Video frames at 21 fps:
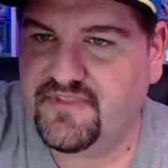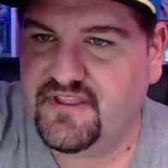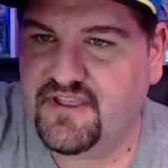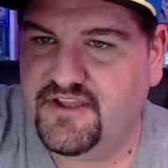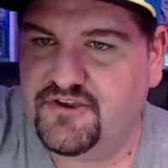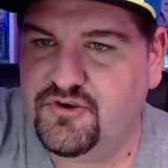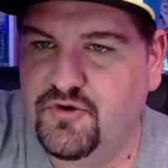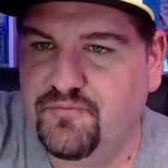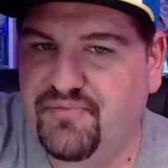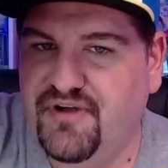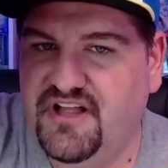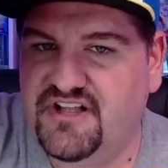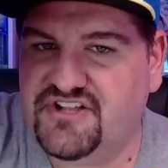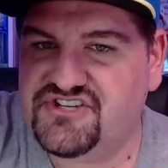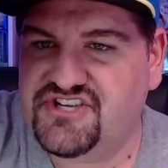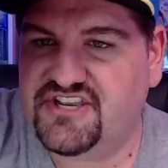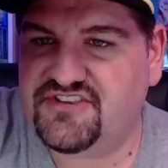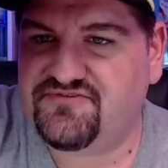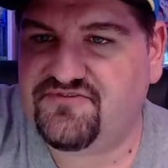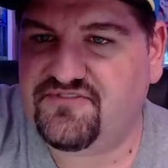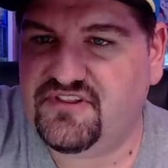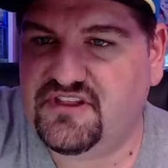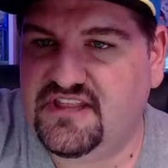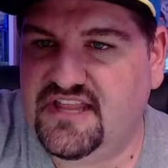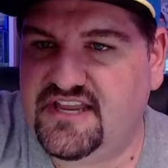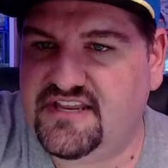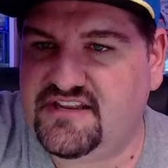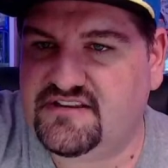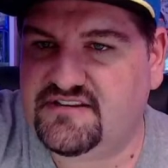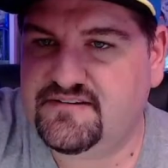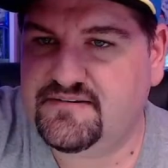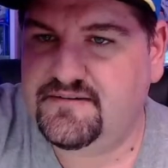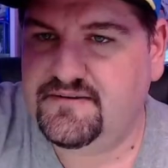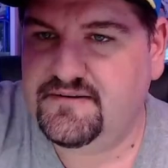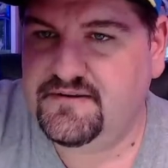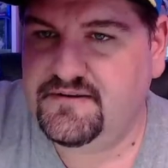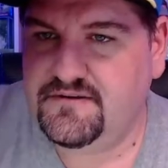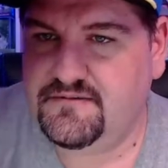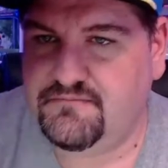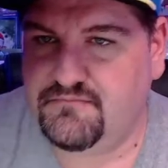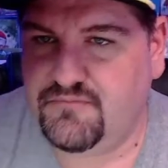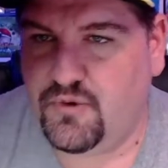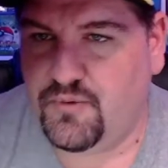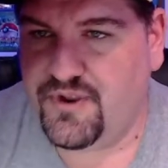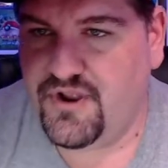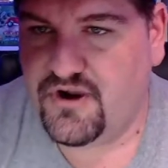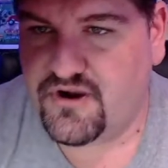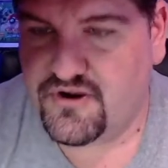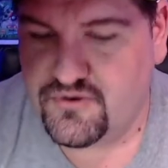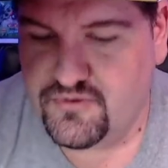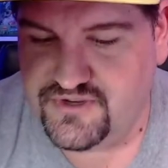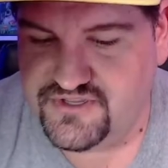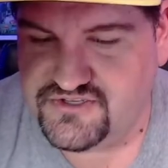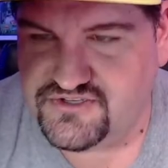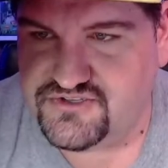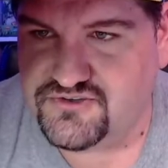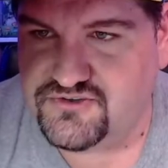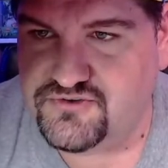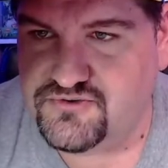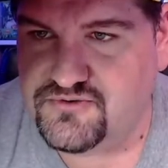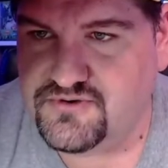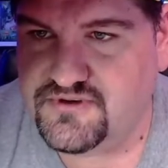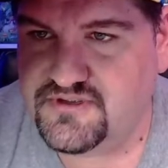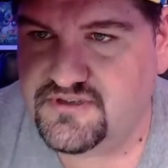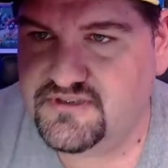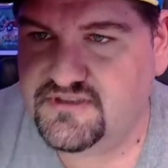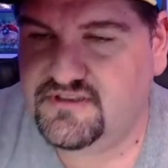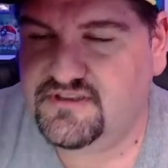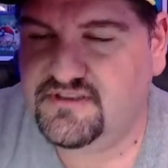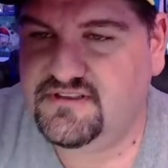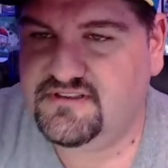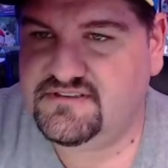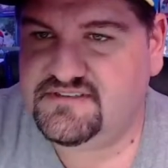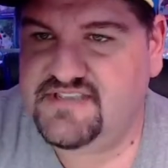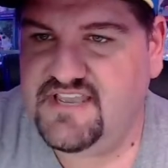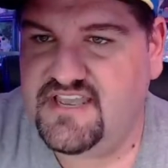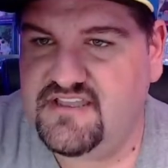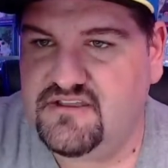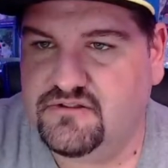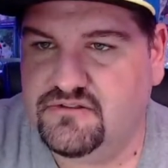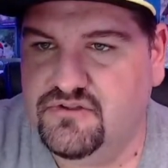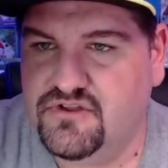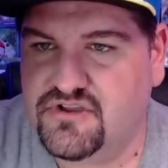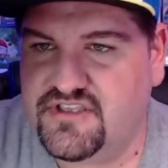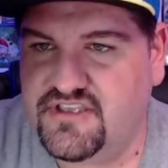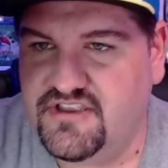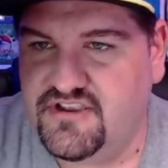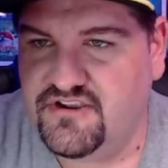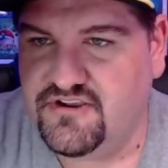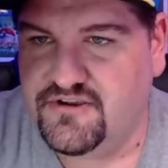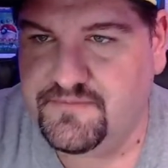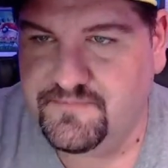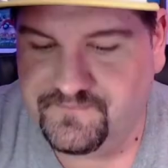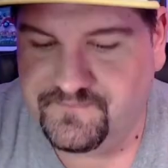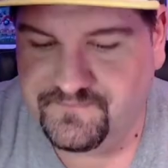I do apologize for the light, but we are going to take a look here